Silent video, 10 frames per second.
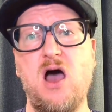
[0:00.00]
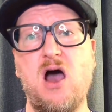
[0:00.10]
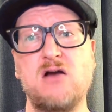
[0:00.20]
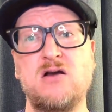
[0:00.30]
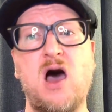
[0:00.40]

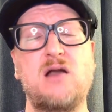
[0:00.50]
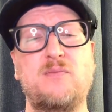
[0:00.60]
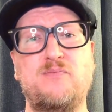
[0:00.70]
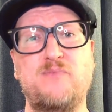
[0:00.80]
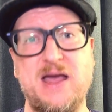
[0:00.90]
are not
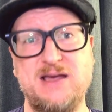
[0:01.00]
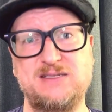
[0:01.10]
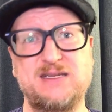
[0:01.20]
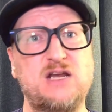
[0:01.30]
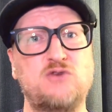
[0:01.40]

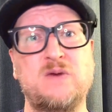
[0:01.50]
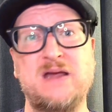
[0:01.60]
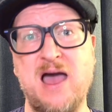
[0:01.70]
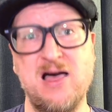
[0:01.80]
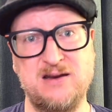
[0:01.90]
based in
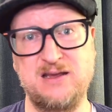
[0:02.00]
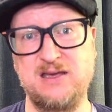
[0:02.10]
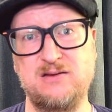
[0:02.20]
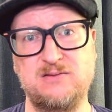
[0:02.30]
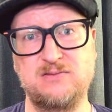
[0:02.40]
reality.